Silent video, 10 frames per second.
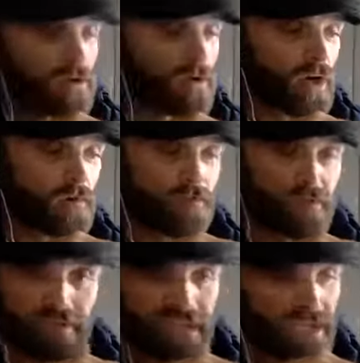unlawful
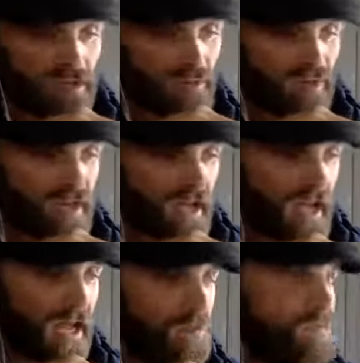to begin with,
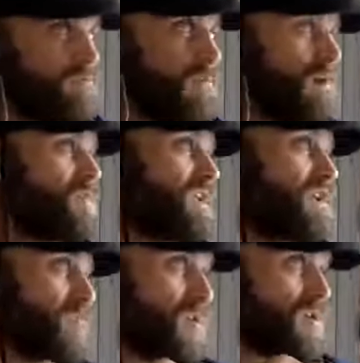how devoutly a
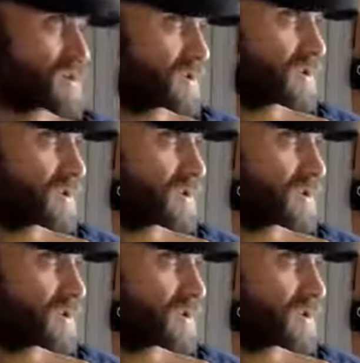person